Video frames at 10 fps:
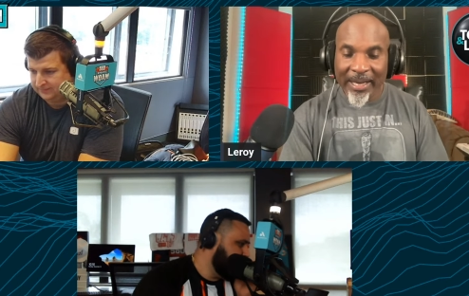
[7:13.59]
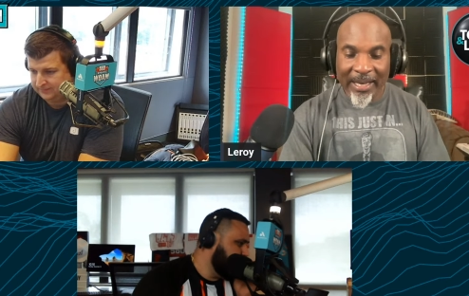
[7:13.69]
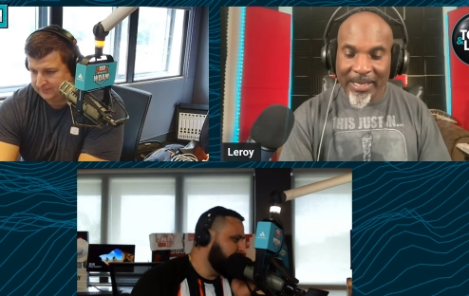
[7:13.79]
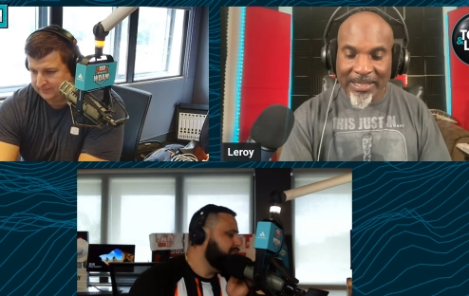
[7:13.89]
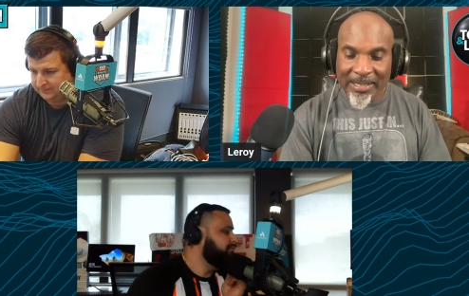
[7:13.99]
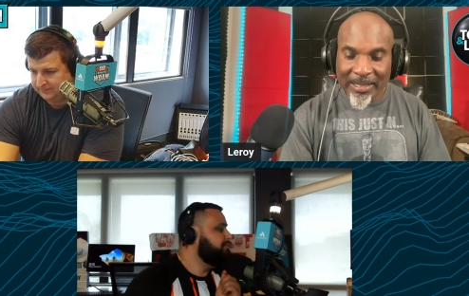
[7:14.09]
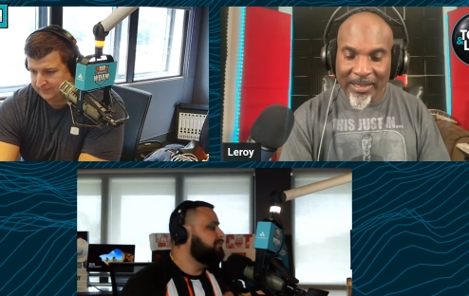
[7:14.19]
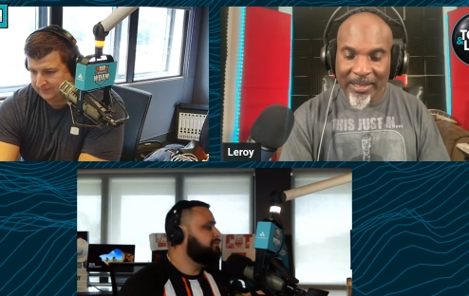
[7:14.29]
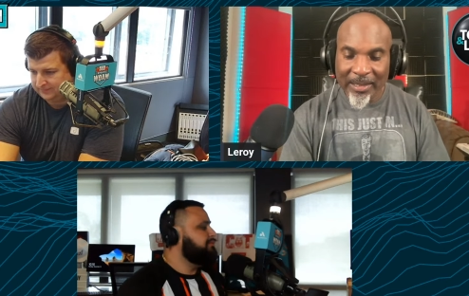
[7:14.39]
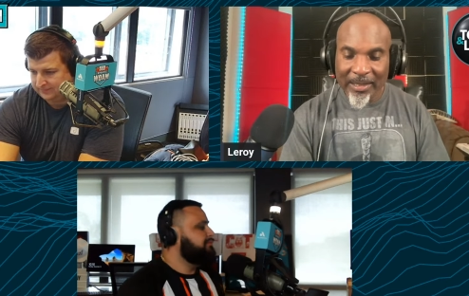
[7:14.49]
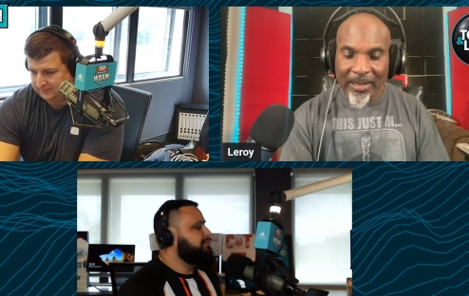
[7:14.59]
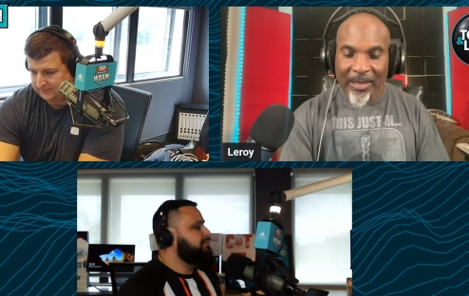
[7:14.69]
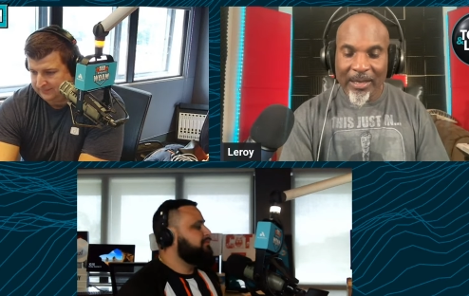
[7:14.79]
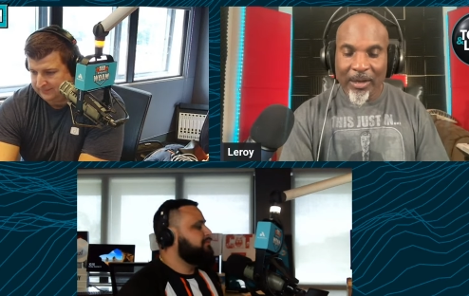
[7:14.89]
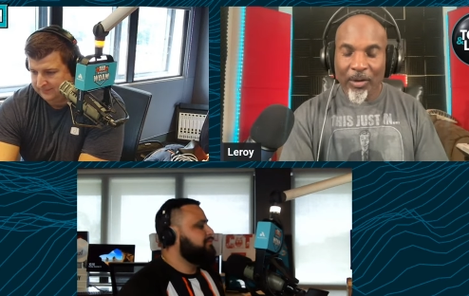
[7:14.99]
Speaker 1: it's
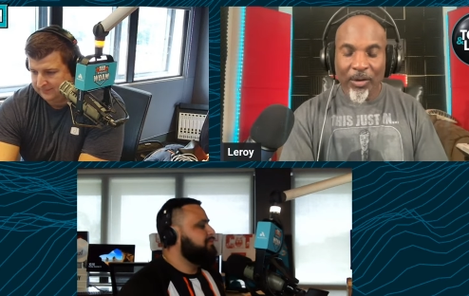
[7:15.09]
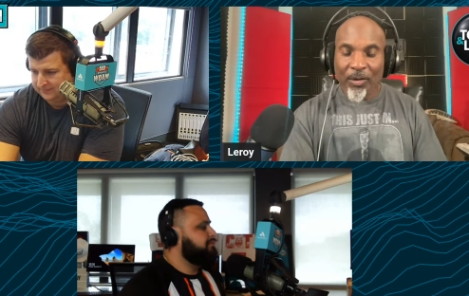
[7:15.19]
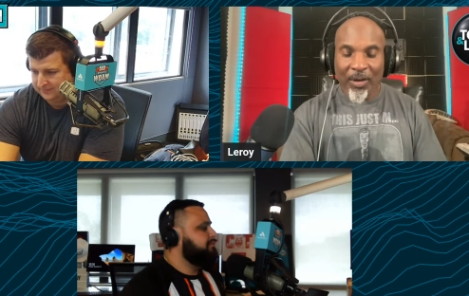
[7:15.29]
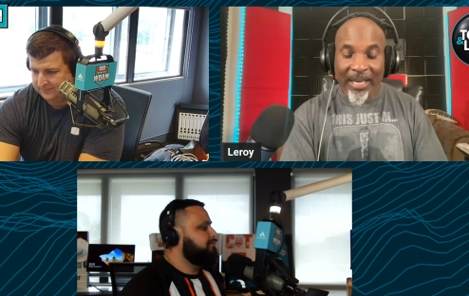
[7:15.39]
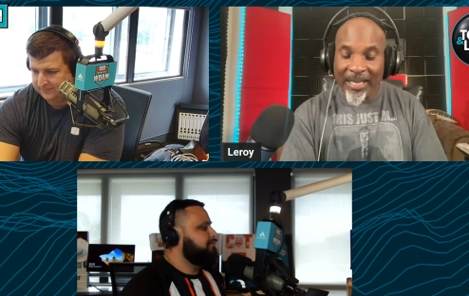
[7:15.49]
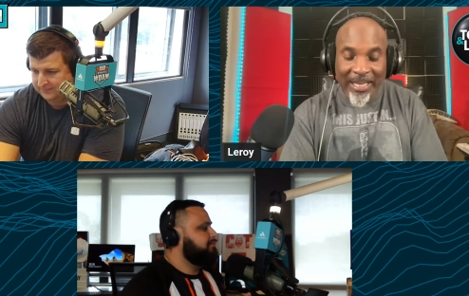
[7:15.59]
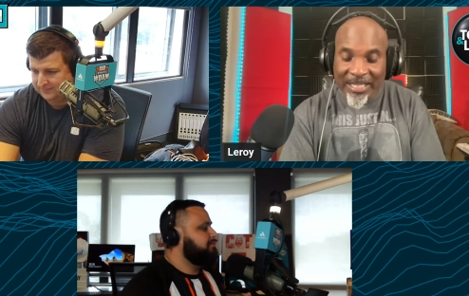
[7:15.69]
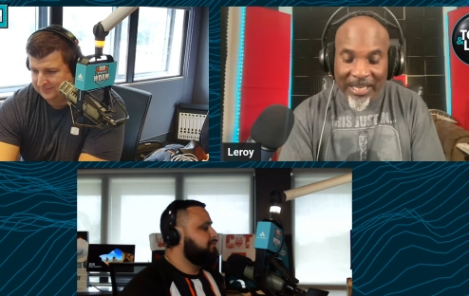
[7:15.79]
it, it's